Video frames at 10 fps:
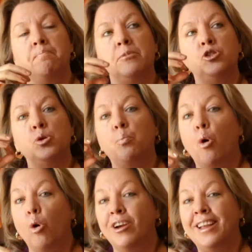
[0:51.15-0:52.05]

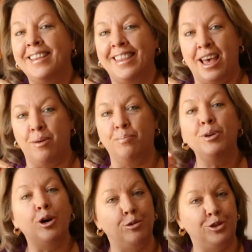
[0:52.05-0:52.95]
supporting them,
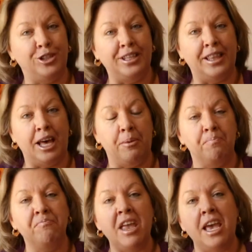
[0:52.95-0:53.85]
coaching
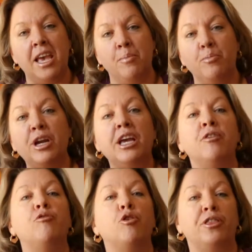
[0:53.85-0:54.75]
them in bringing
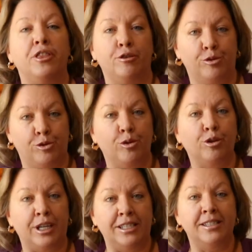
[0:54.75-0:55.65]
forth their
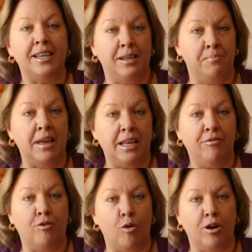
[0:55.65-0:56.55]
stories in many
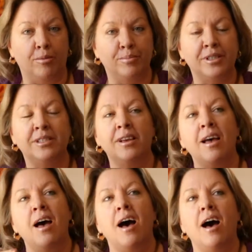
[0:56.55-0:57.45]
forms.
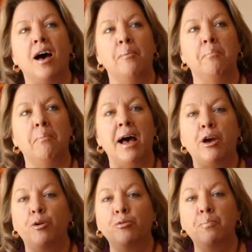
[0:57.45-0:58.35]
My
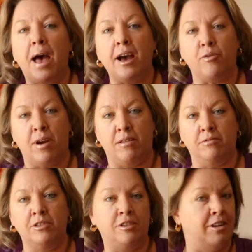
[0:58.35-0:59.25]
own
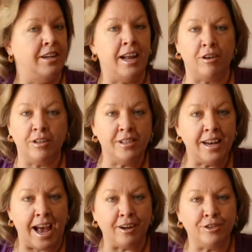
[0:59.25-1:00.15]
background started out as an
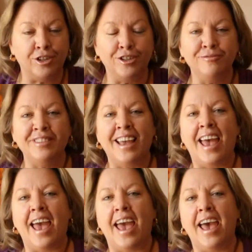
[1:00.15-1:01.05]
actor,
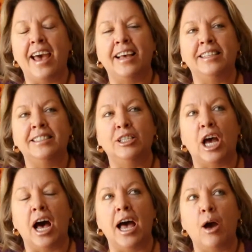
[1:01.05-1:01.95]
and
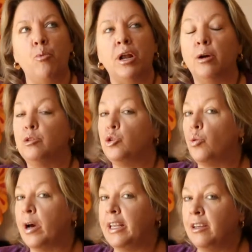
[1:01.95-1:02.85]
when I was
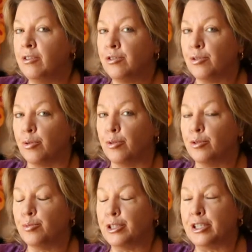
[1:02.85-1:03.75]
20 years
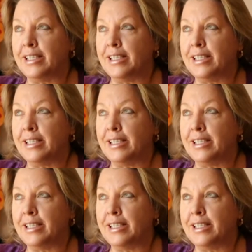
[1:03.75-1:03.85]
old, which